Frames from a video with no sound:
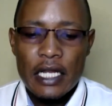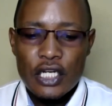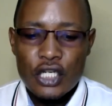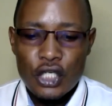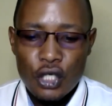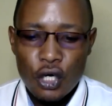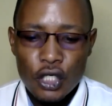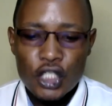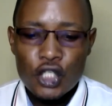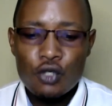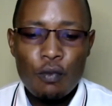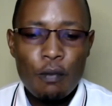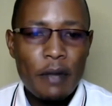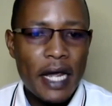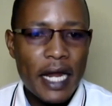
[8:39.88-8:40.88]
not
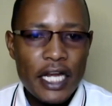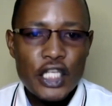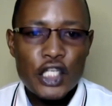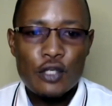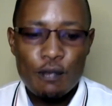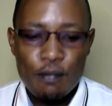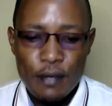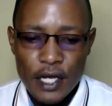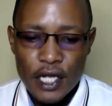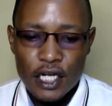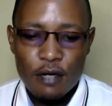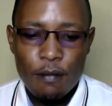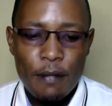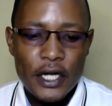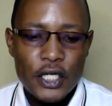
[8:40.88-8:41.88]
to merely
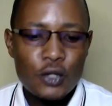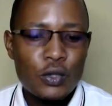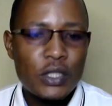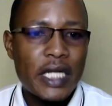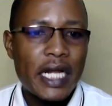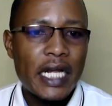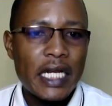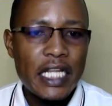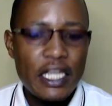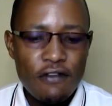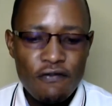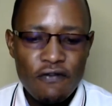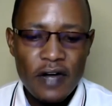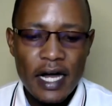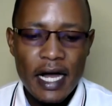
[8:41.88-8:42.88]
speak, but to
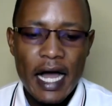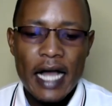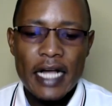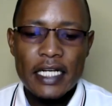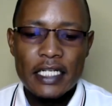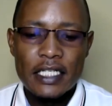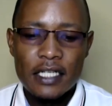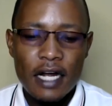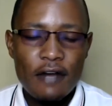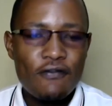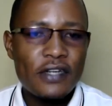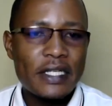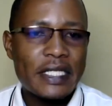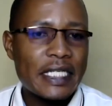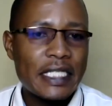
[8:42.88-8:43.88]
deliver a
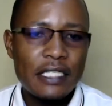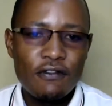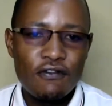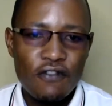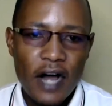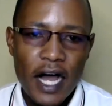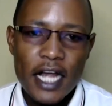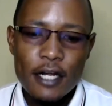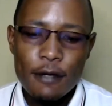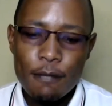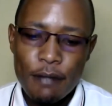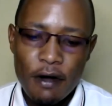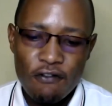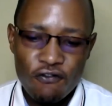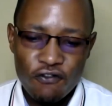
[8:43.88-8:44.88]
gravity-defying
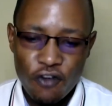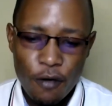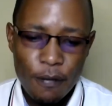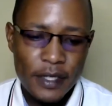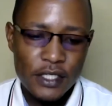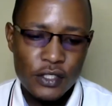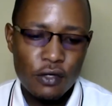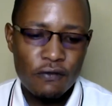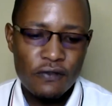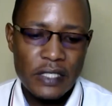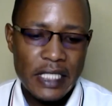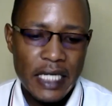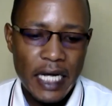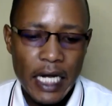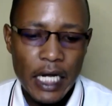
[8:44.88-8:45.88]
performance of
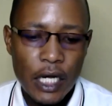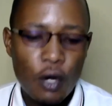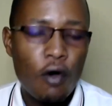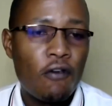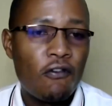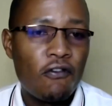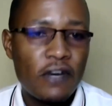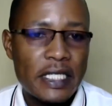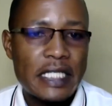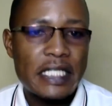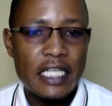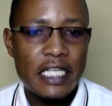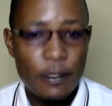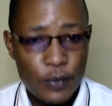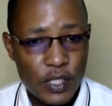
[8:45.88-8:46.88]
style over
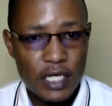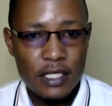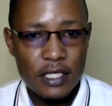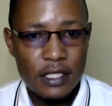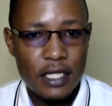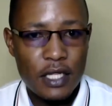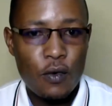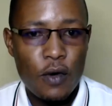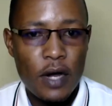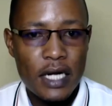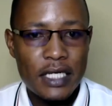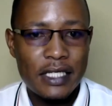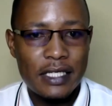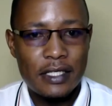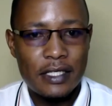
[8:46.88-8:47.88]
substance. The
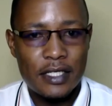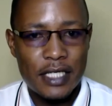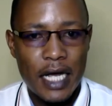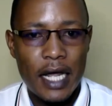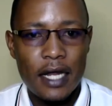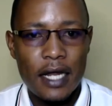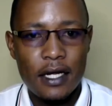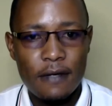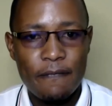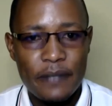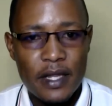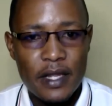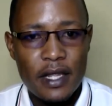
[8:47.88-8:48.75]
word is style